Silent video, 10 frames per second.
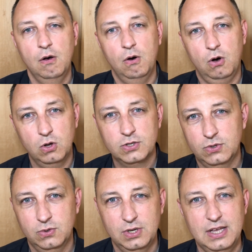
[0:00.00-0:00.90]

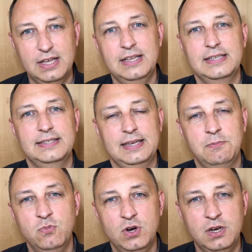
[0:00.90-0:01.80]
Also,
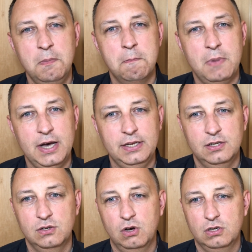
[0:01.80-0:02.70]
someone might
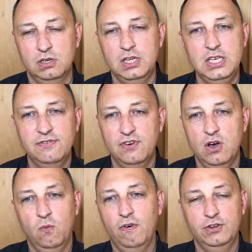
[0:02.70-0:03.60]
not leave
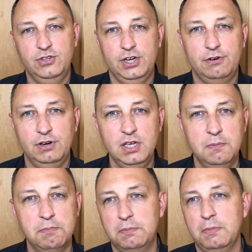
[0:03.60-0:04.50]
voluntarily,
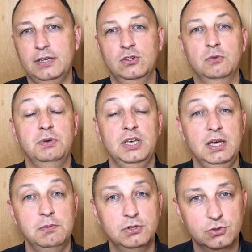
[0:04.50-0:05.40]
but might not be
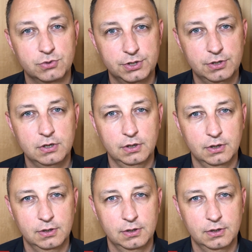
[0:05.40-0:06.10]
able to return.